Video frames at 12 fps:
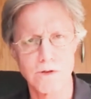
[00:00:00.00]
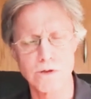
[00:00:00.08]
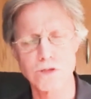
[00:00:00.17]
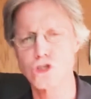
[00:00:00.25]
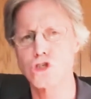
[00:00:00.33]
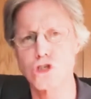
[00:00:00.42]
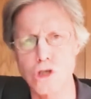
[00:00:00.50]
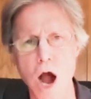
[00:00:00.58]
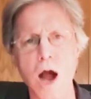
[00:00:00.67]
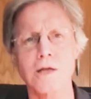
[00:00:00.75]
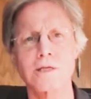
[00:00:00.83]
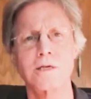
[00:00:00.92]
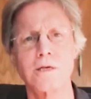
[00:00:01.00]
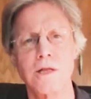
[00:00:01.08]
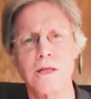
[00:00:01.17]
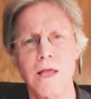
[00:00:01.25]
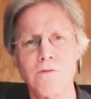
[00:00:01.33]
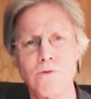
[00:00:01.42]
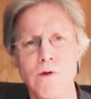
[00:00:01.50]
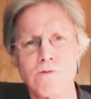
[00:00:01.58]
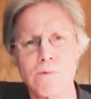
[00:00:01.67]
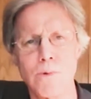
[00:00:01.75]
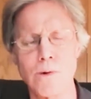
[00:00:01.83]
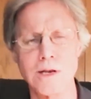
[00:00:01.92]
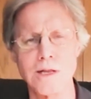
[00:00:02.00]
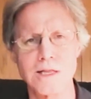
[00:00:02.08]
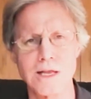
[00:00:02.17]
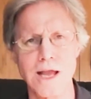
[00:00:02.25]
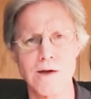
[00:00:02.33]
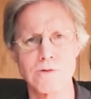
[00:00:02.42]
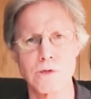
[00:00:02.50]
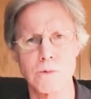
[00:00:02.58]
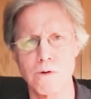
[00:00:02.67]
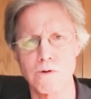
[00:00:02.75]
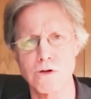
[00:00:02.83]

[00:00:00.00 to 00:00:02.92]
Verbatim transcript: They're shocked if you ever point anything out to them,